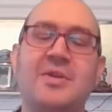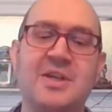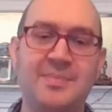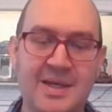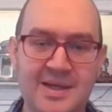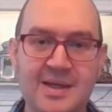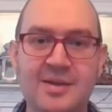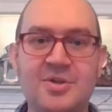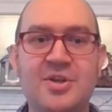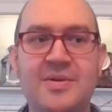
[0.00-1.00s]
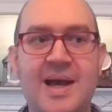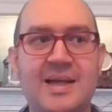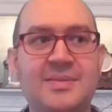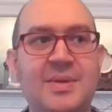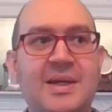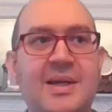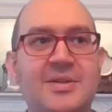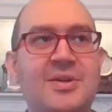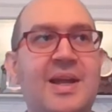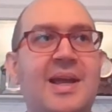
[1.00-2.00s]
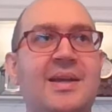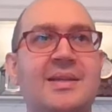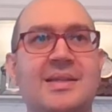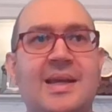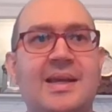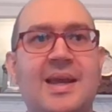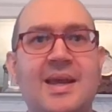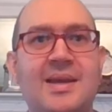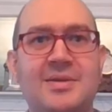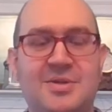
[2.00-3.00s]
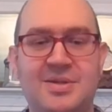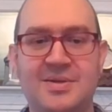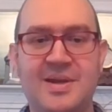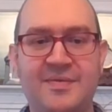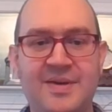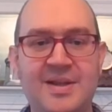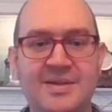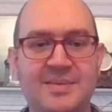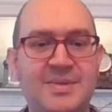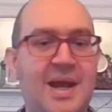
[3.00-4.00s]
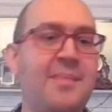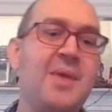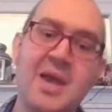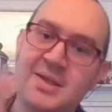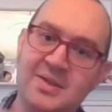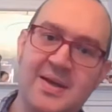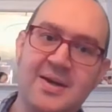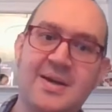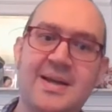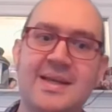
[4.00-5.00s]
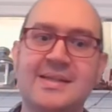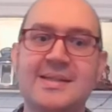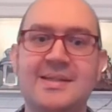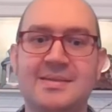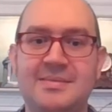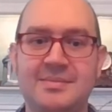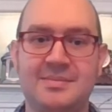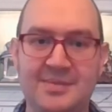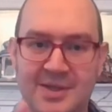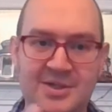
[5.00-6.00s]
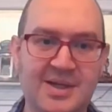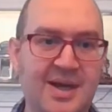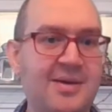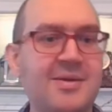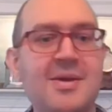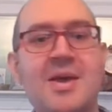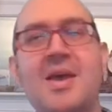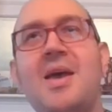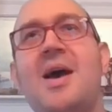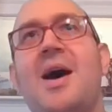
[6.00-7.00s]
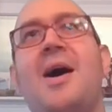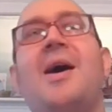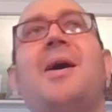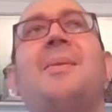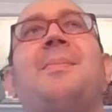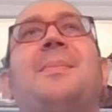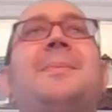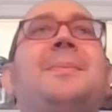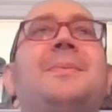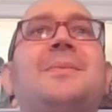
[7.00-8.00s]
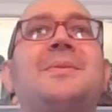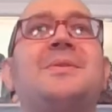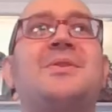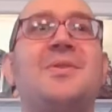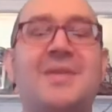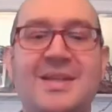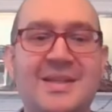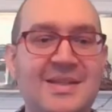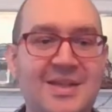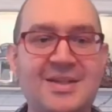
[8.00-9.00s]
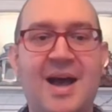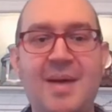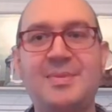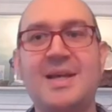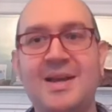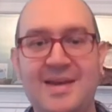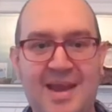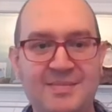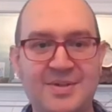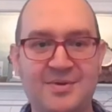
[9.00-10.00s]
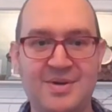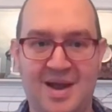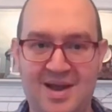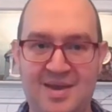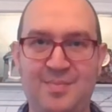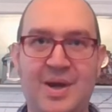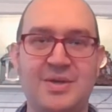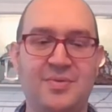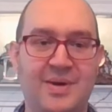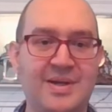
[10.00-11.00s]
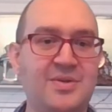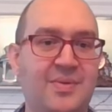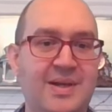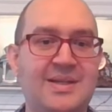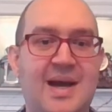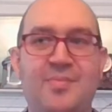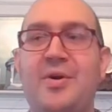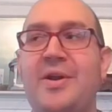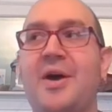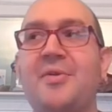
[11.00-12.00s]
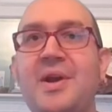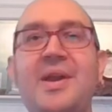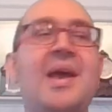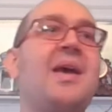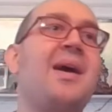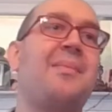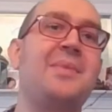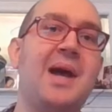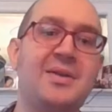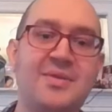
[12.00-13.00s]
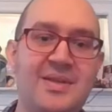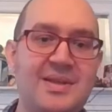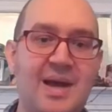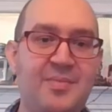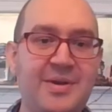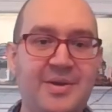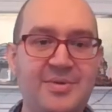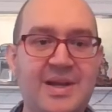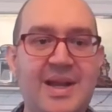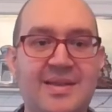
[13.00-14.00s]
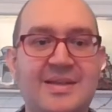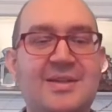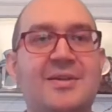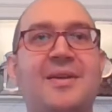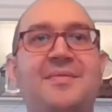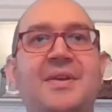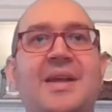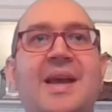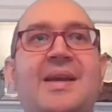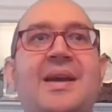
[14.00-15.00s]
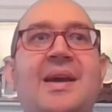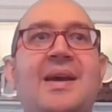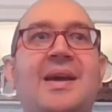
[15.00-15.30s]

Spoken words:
which I mean Nick Lishko asked me yesterday, he's like, hey, you should do another video sometime. So here it is, Lishko. Um, so this is the top 10 games that are not in my 2020 top 100. I'm not doing the top 100 again this year. I feel like